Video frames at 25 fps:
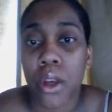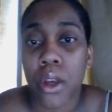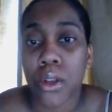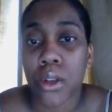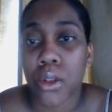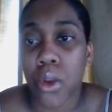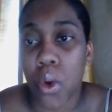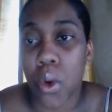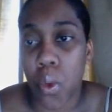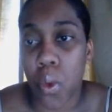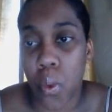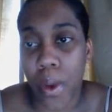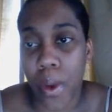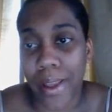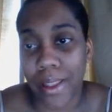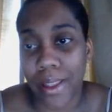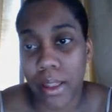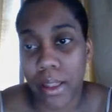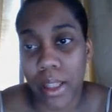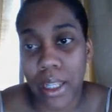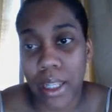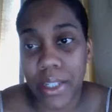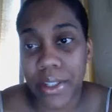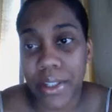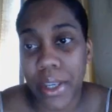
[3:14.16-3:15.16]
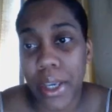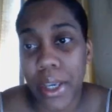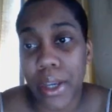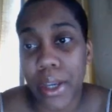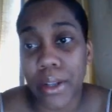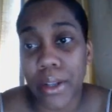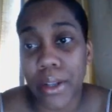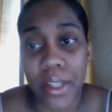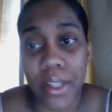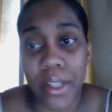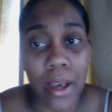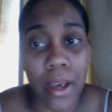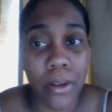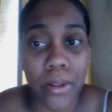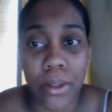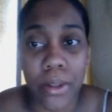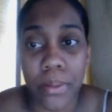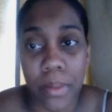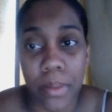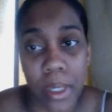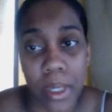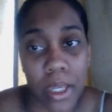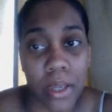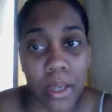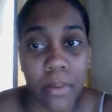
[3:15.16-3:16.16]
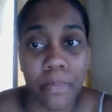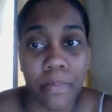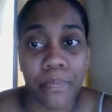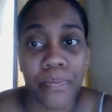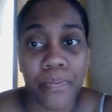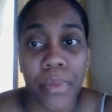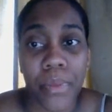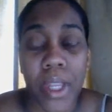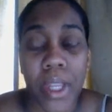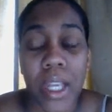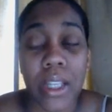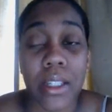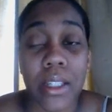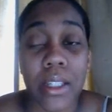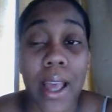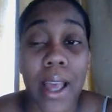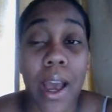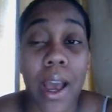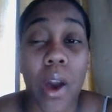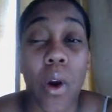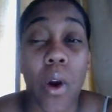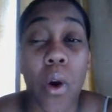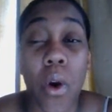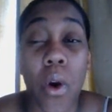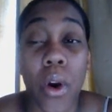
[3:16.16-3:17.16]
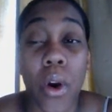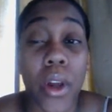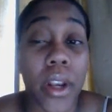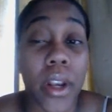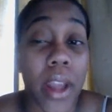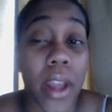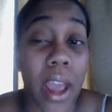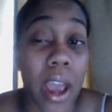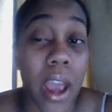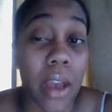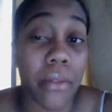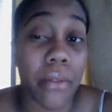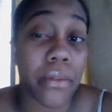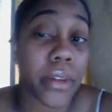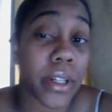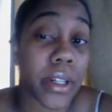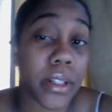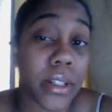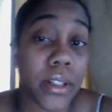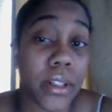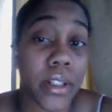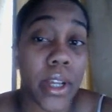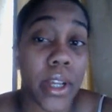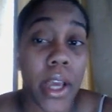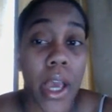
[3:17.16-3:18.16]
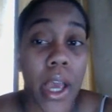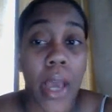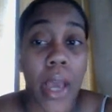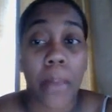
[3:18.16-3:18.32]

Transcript: So what this here tells me is that on average,